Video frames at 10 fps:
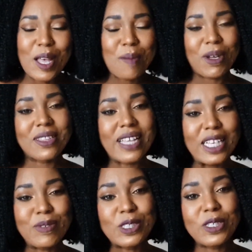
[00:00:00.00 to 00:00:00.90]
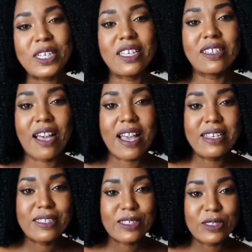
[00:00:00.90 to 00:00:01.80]
But thanks for tuning in,
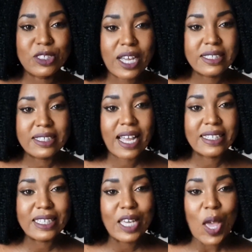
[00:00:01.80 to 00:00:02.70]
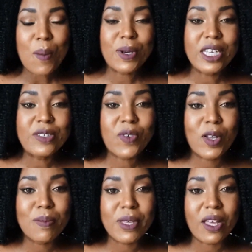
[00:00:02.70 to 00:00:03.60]
guys, to ChattiNatti. Please follow
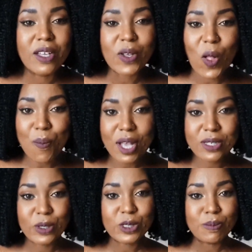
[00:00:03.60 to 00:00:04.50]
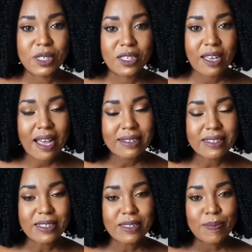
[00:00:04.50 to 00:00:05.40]
me on all my social media
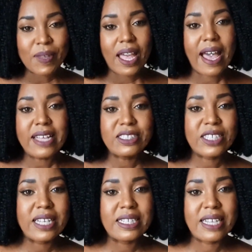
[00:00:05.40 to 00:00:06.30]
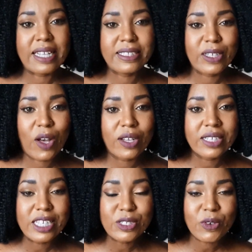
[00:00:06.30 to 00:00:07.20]
handles at ChattiNatti on
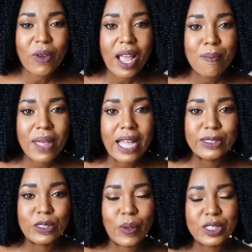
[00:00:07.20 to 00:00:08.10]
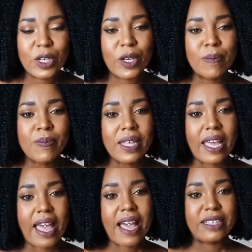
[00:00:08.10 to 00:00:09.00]
Instagram and Twitter,
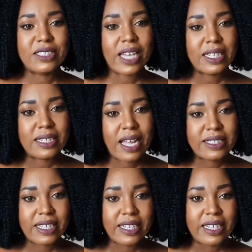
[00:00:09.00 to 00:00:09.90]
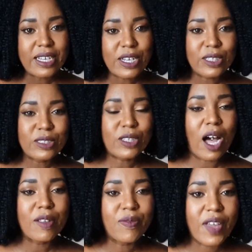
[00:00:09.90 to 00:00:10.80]
and
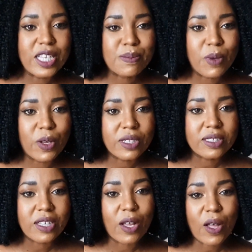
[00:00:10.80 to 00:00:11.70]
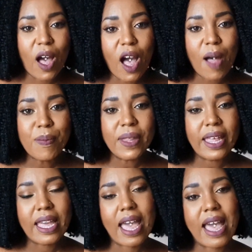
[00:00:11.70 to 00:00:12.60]
ChattiNatti.facebook.com,
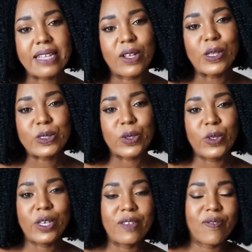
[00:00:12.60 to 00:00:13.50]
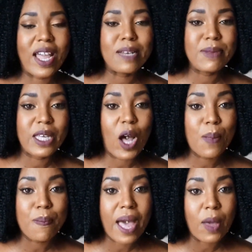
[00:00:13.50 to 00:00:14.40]
and also you can find me
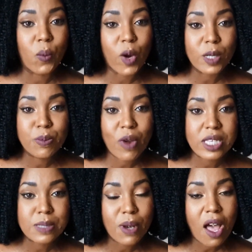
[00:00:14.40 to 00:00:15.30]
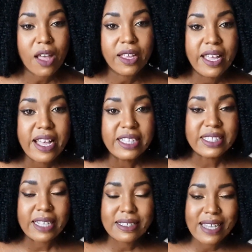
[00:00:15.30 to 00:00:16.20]
on my WordPress blog,
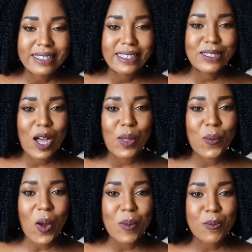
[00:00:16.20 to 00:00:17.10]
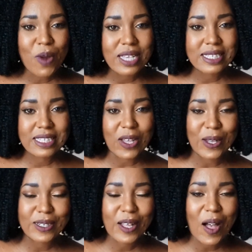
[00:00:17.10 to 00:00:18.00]

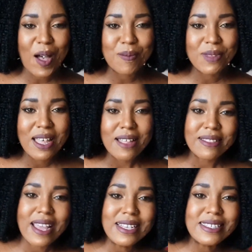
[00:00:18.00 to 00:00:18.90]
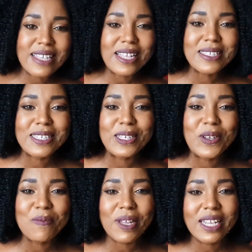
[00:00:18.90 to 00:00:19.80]
ChattiNatti.wordpress.com. Thanks, and see you
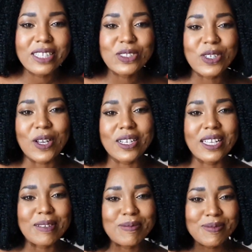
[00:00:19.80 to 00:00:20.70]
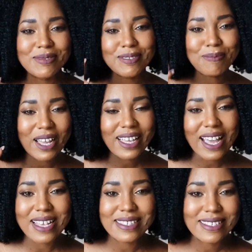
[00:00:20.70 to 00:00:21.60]
on my next journey. Bye,
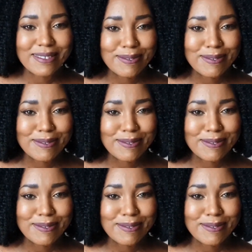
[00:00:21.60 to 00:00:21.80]
guys.